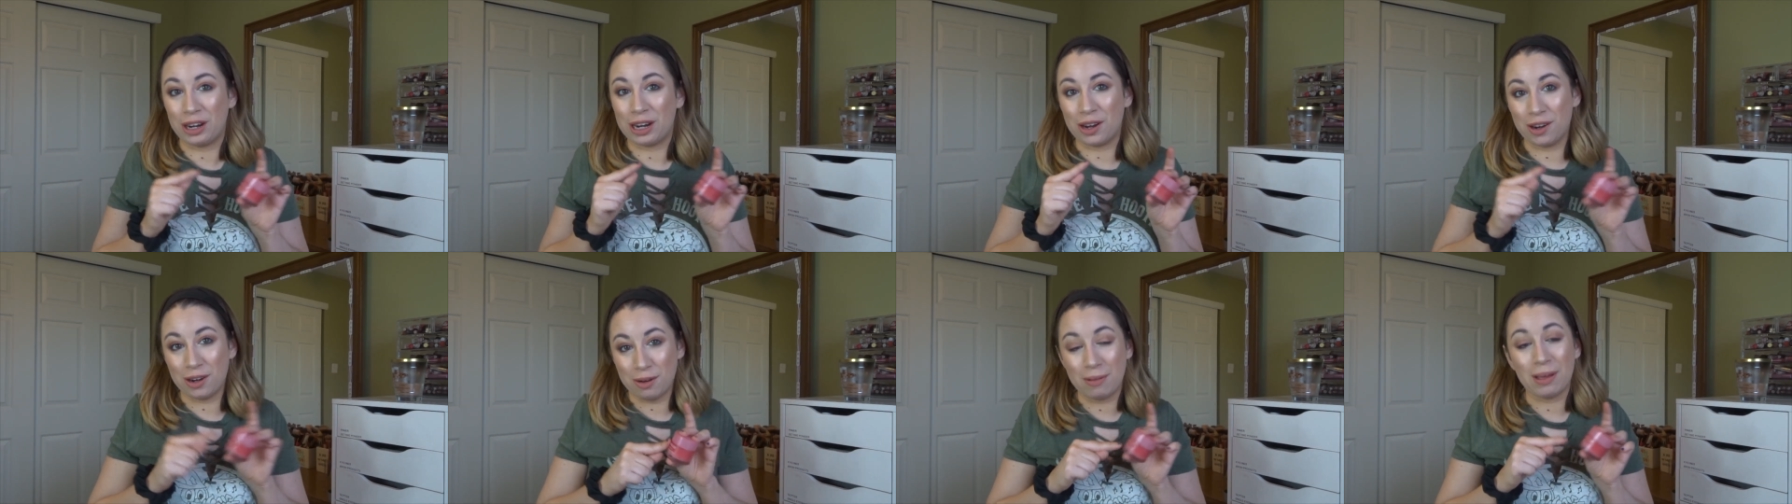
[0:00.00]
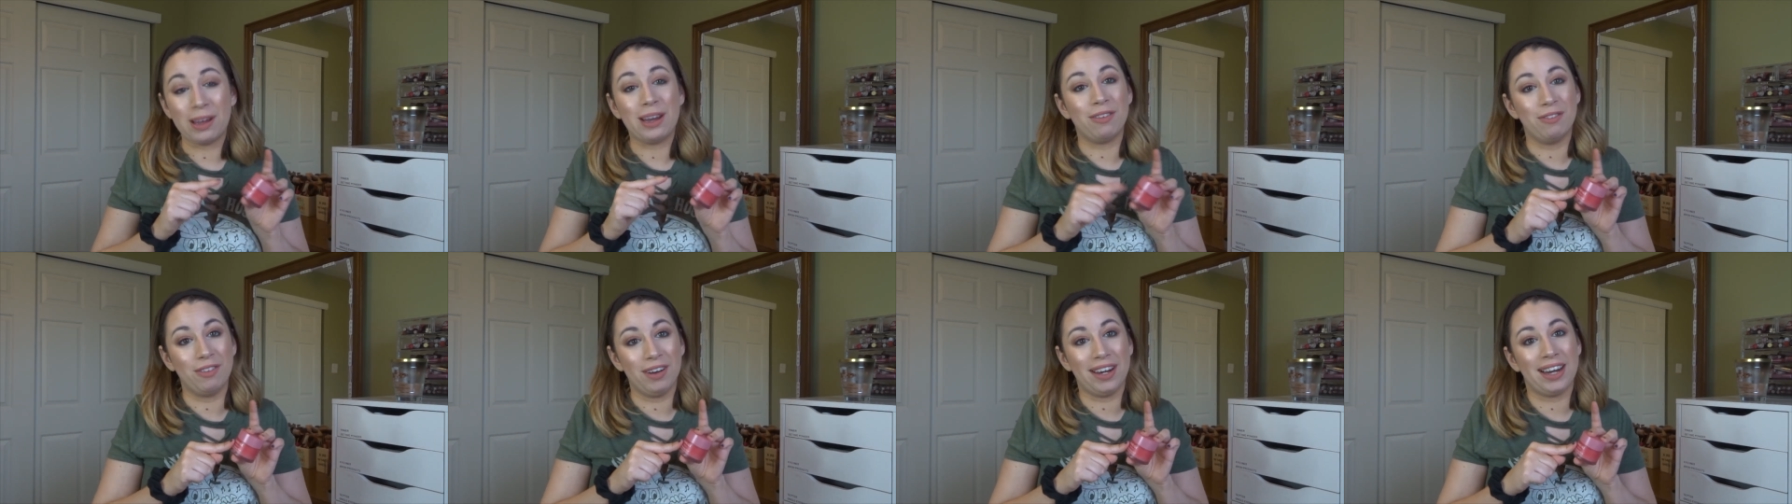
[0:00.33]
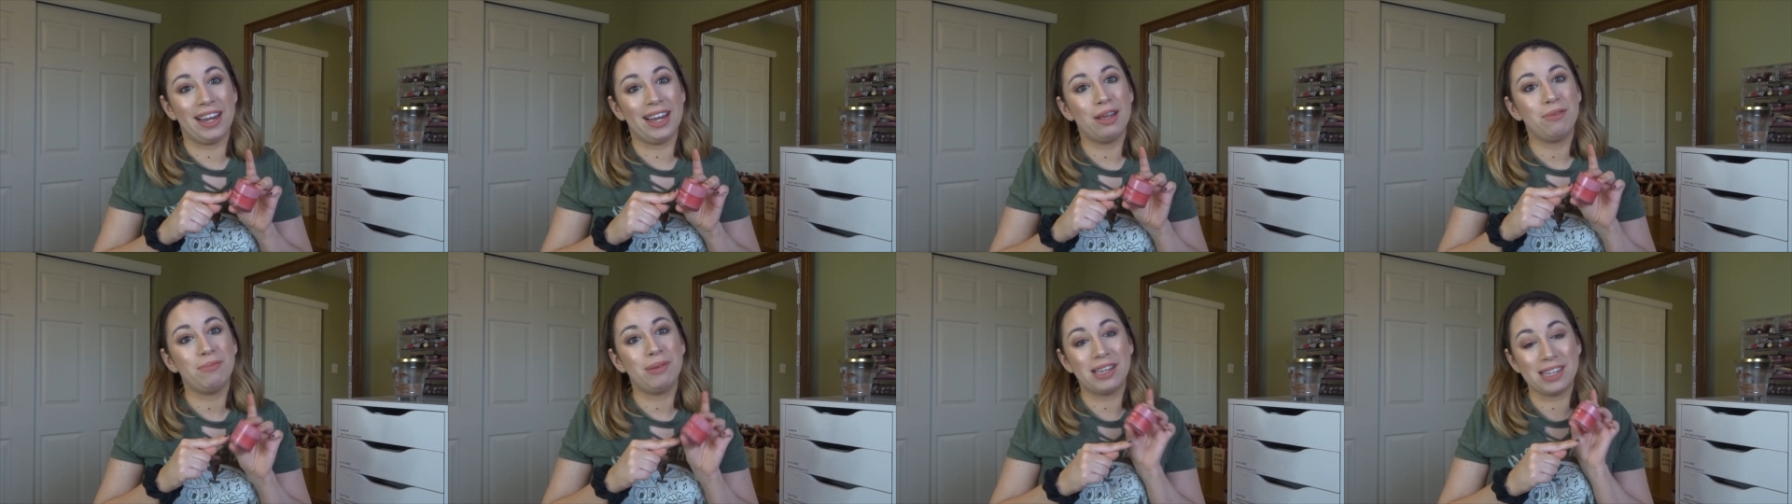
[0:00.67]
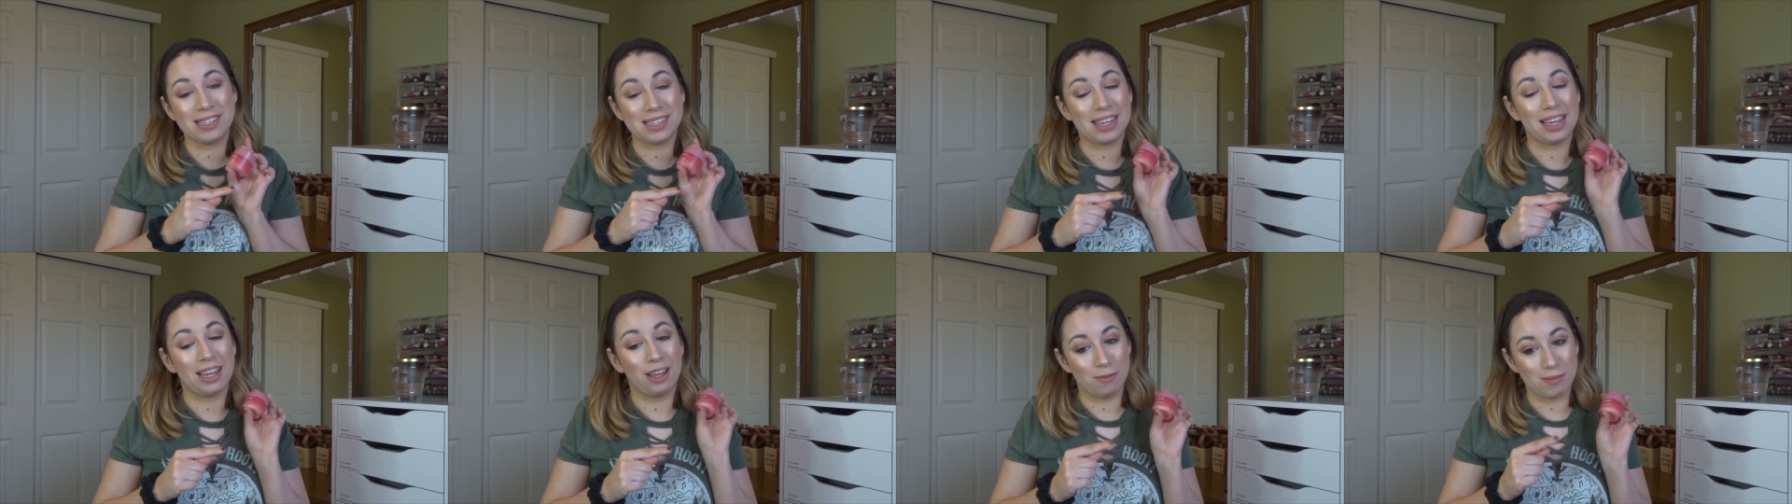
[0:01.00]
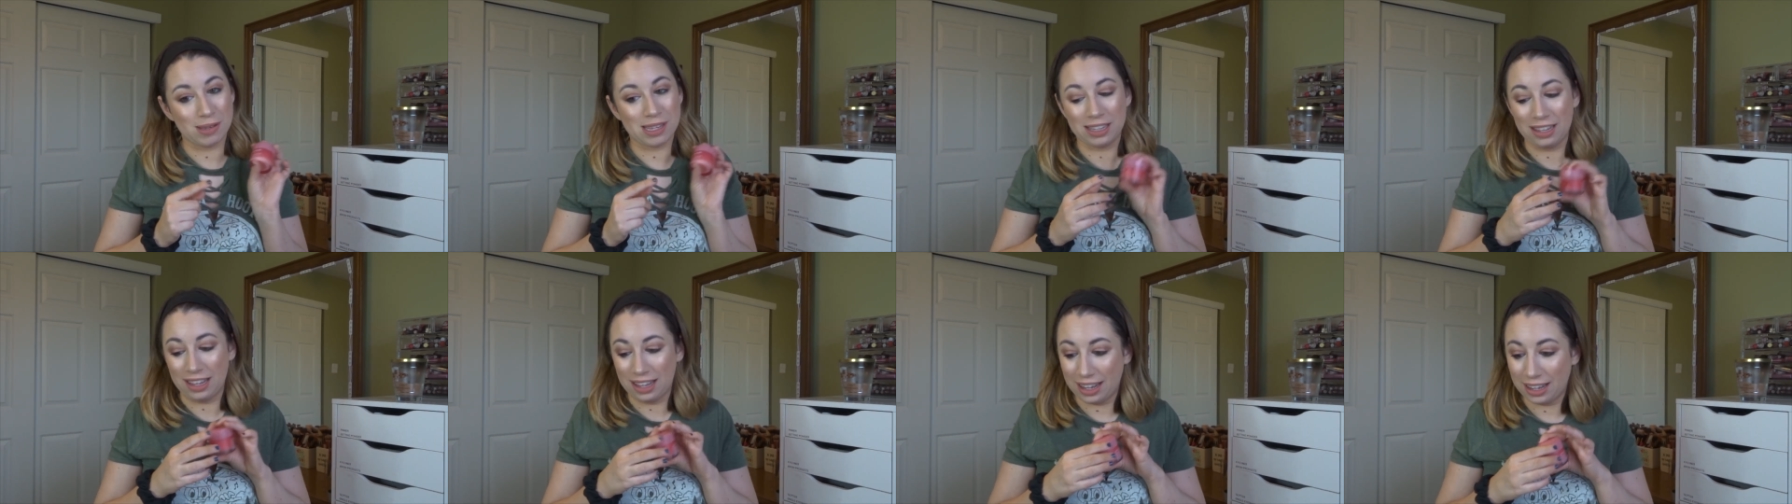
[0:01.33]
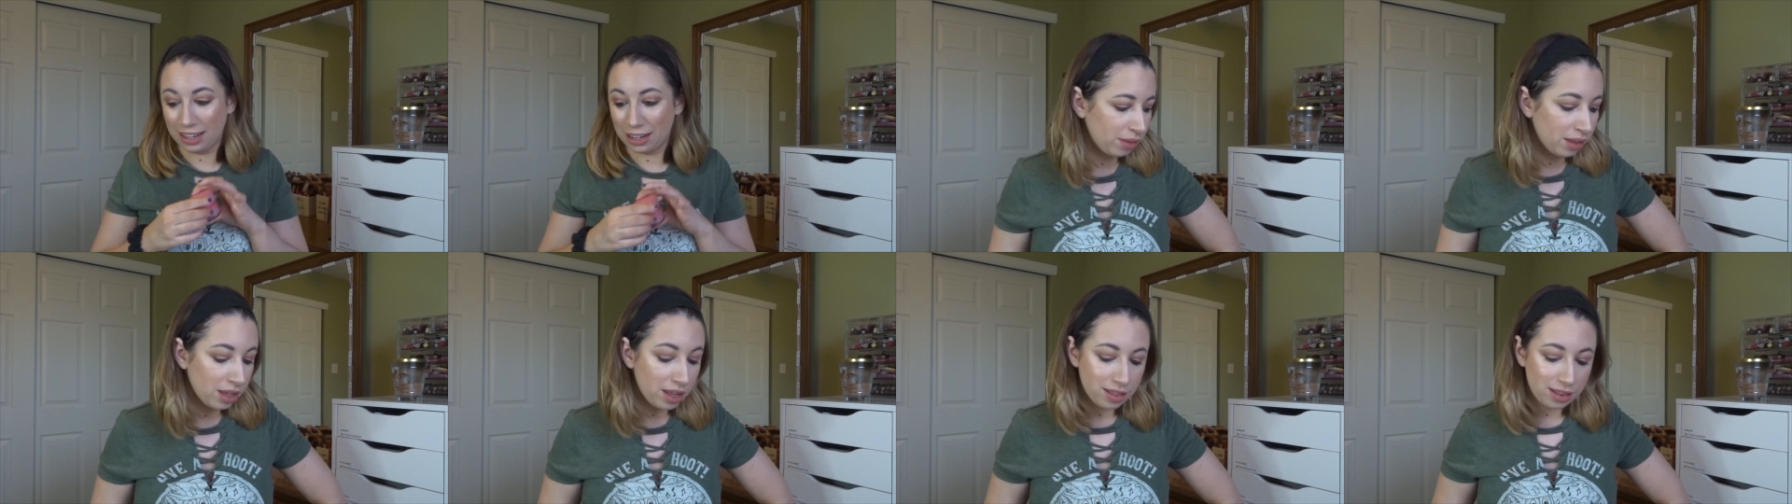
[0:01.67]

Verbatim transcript: I go to bed every night because it helps a lot.